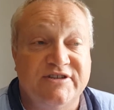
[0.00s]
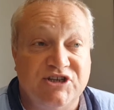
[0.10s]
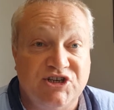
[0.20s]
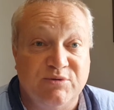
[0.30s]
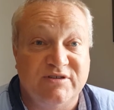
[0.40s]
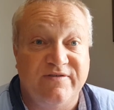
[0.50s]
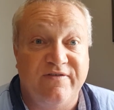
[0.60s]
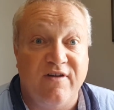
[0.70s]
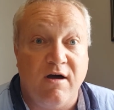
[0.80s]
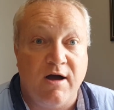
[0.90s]
so she was
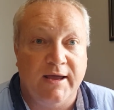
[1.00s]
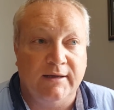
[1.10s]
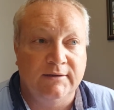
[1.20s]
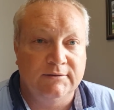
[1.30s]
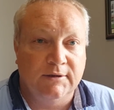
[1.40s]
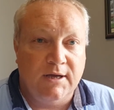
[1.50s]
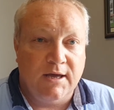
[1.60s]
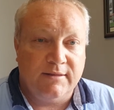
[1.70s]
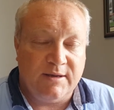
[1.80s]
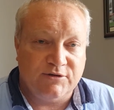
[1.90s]
flying.
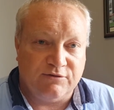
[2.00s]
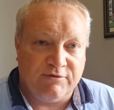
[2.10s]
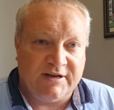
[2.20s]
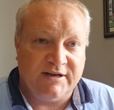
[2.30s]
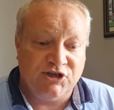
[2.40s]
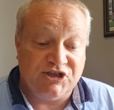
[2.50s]
That was at Riccarton.